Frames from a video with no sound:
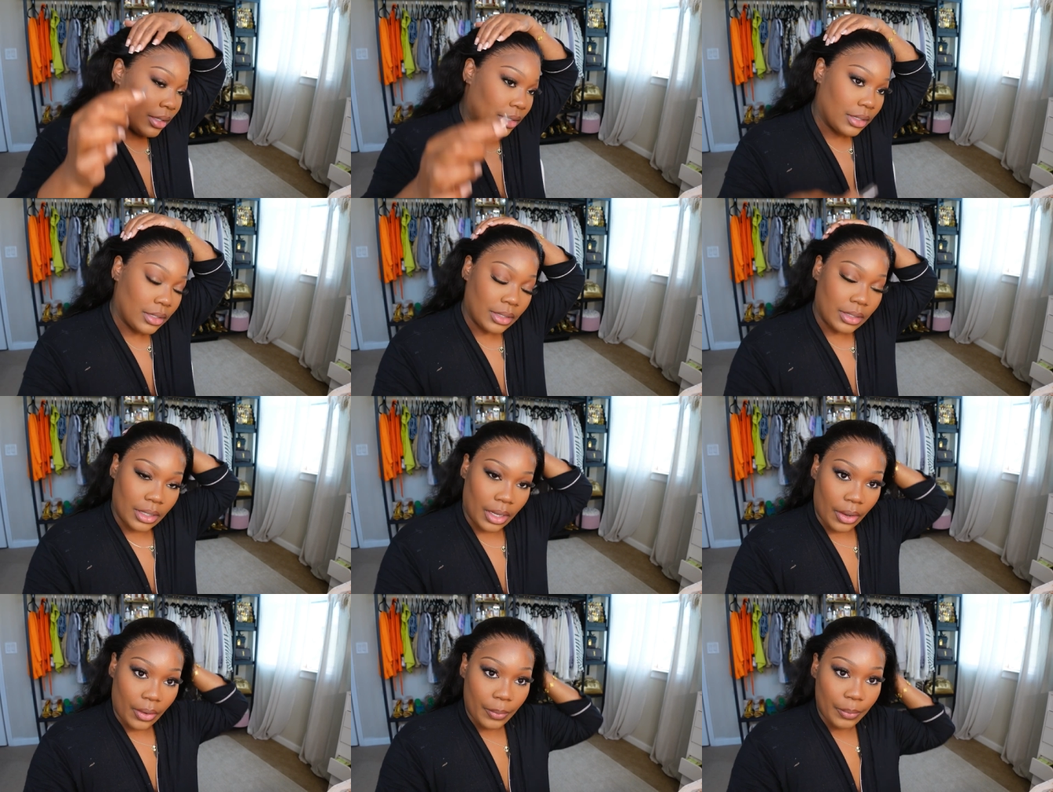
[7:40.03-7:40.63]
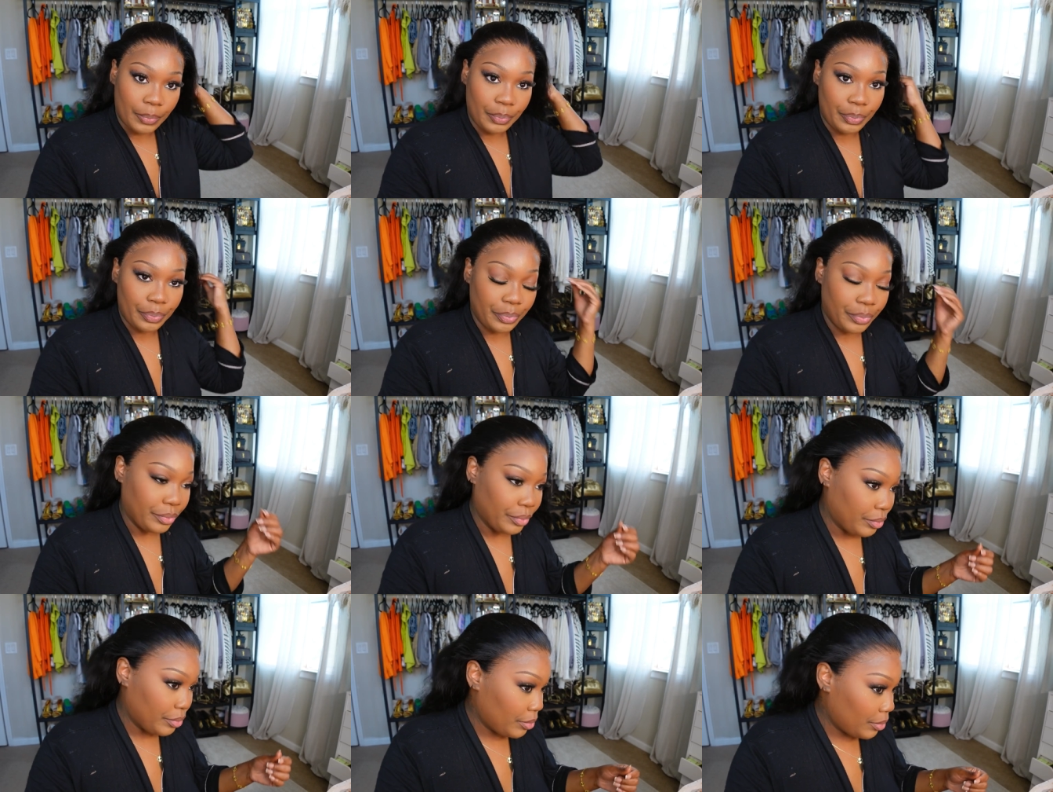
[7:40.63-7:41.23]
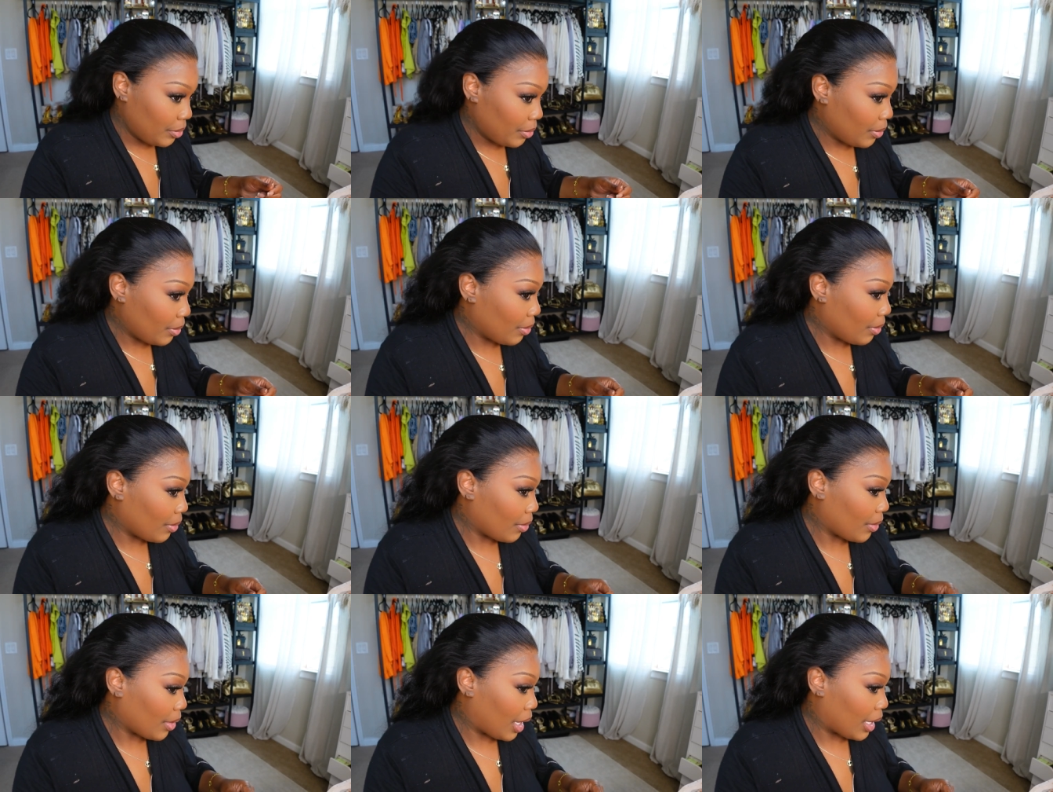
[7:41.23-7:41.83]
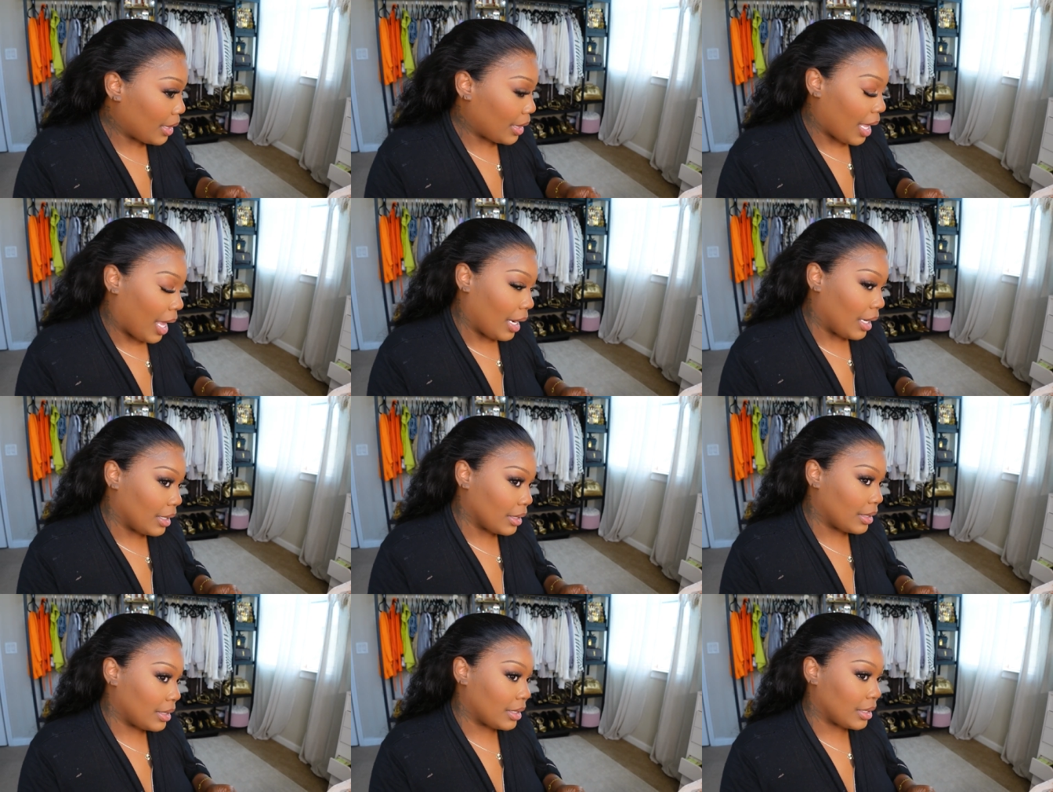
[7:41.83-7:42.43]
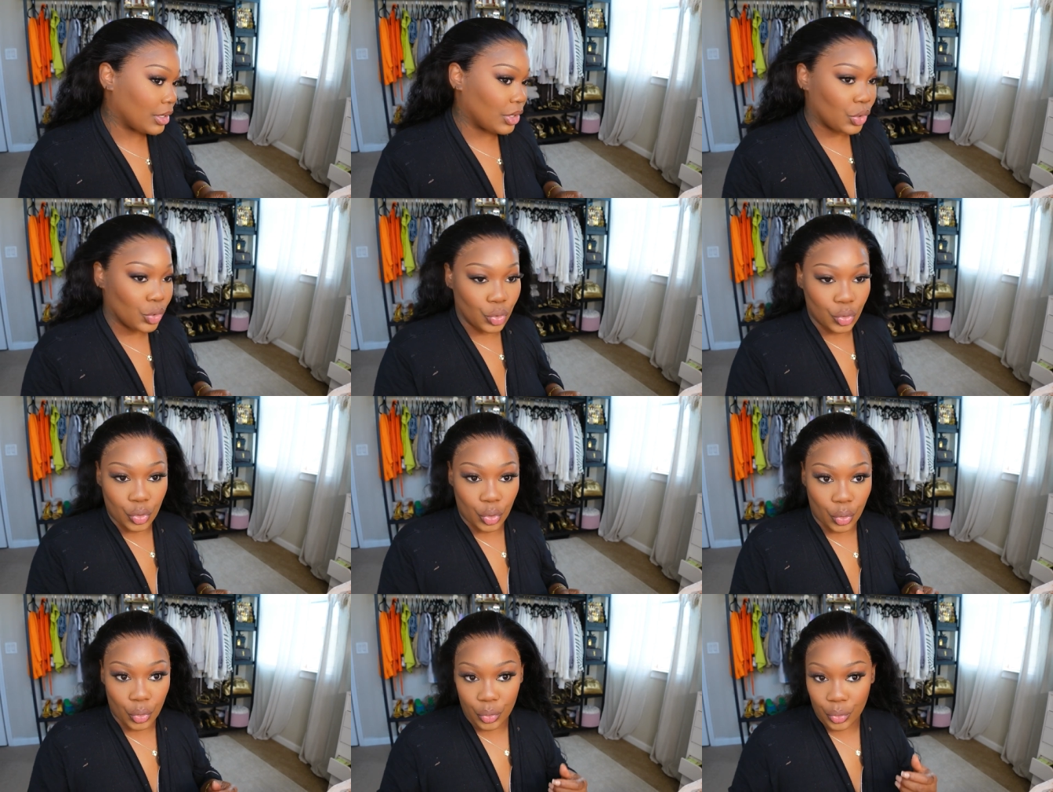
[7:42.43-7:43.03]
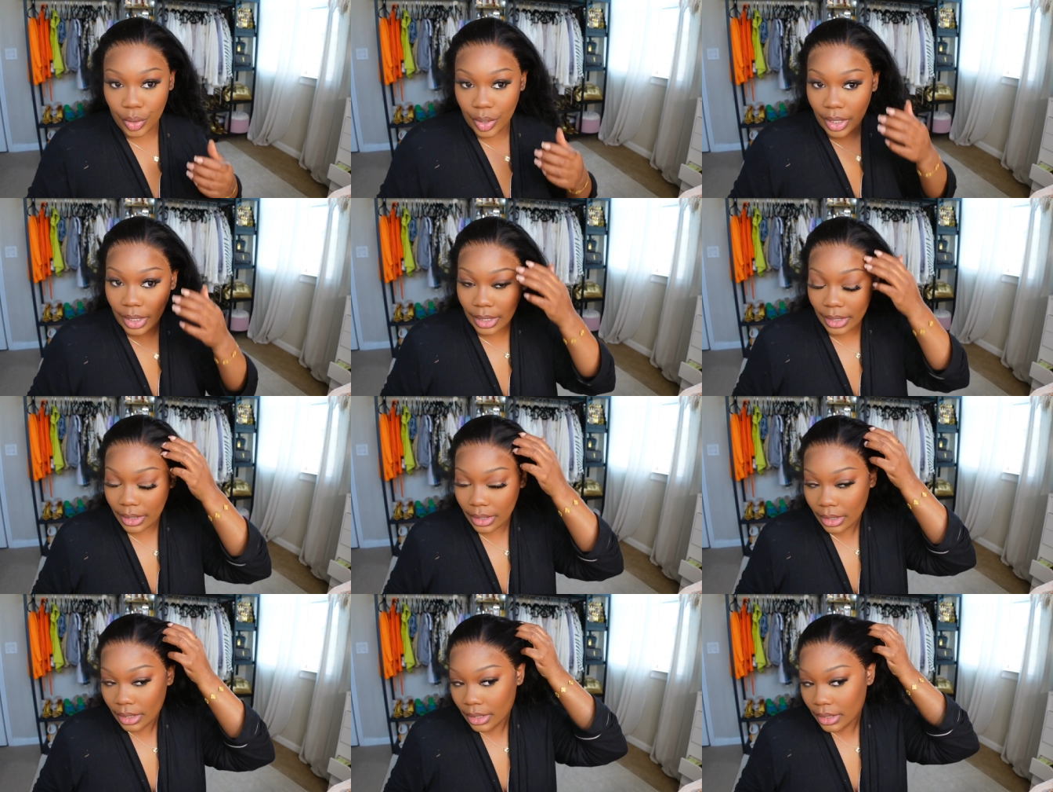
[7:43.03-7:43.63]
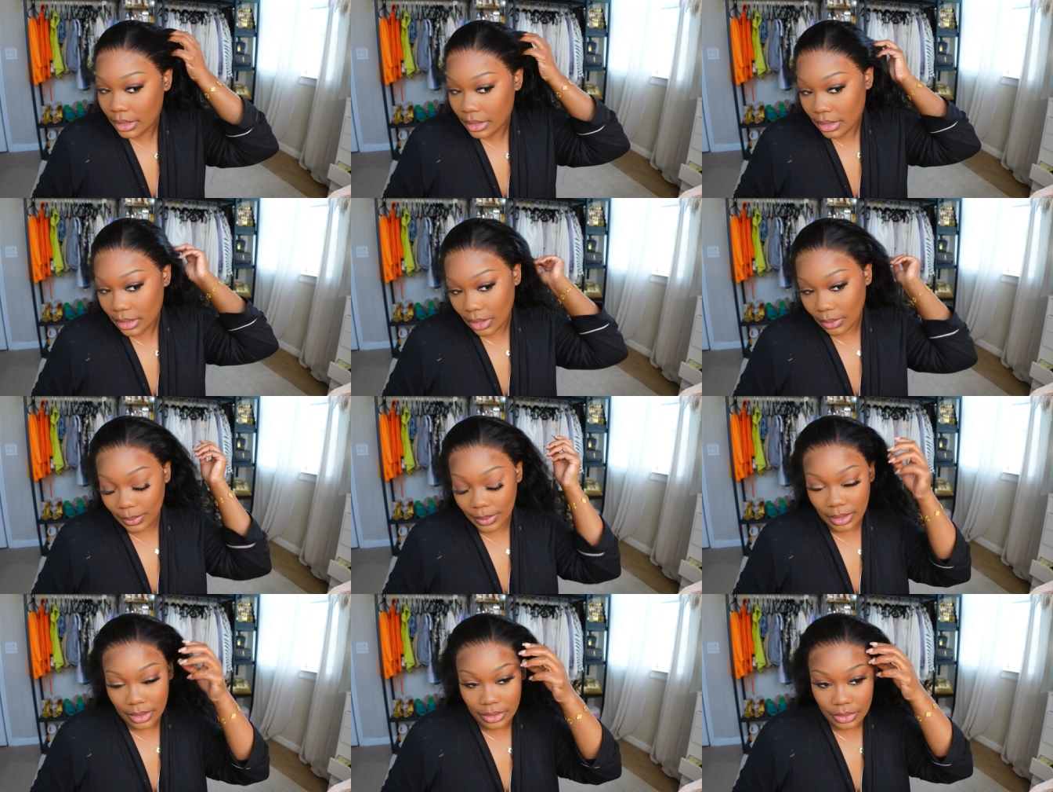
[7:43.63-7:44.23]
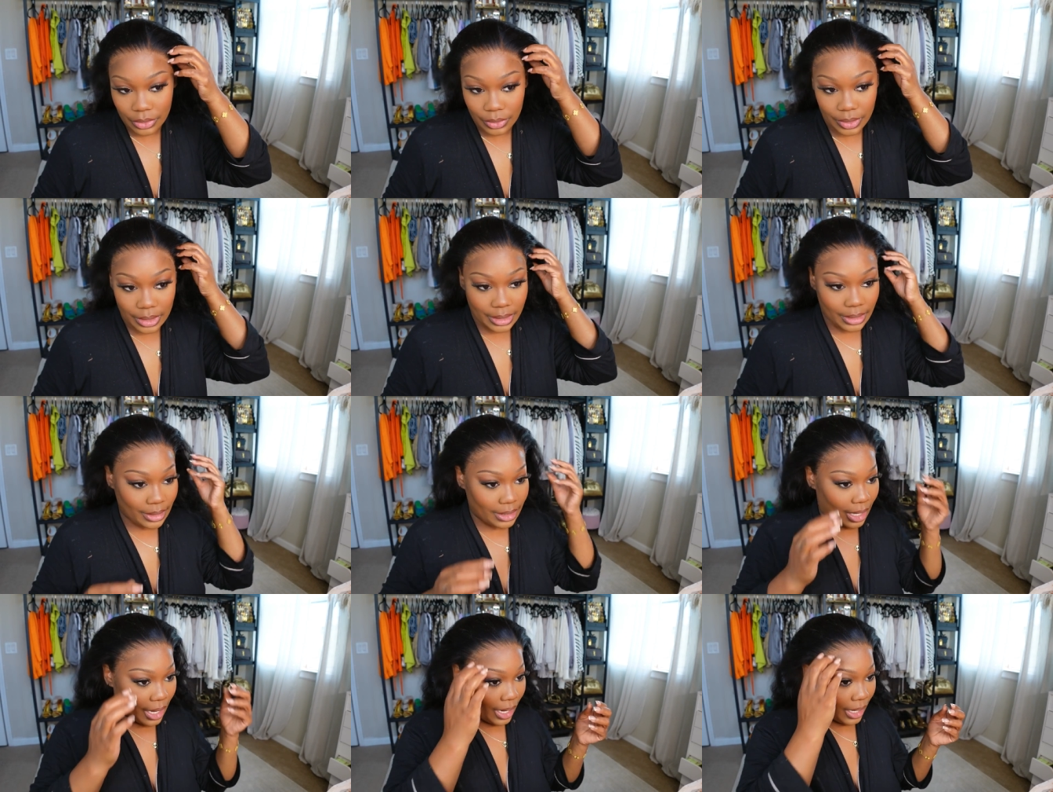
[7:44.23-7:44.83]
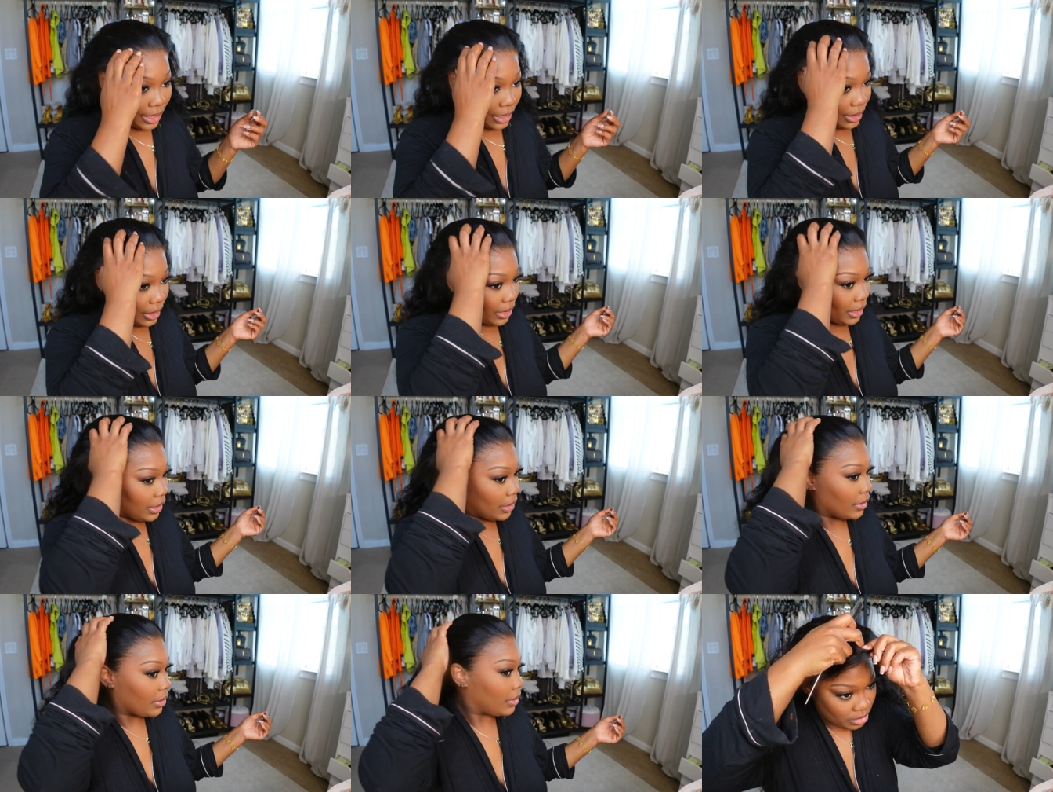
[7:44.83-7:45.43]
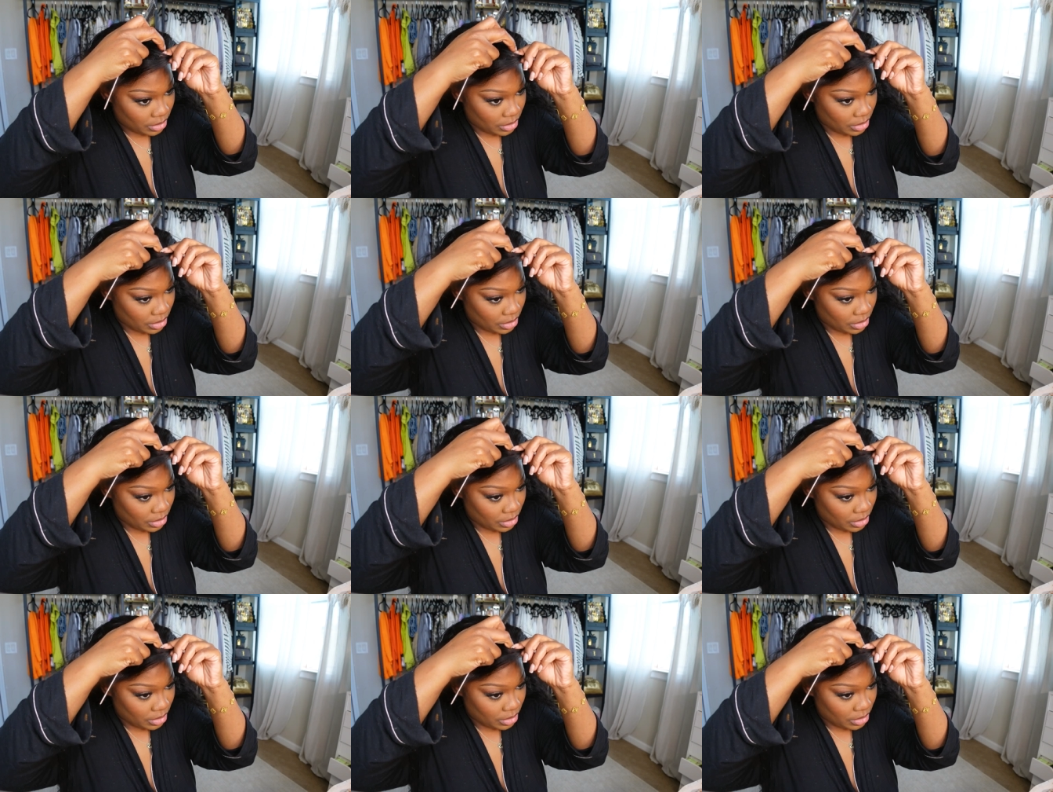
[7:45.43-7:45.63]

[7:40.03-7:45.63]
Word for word: So that looks good. So we're going to do this side here.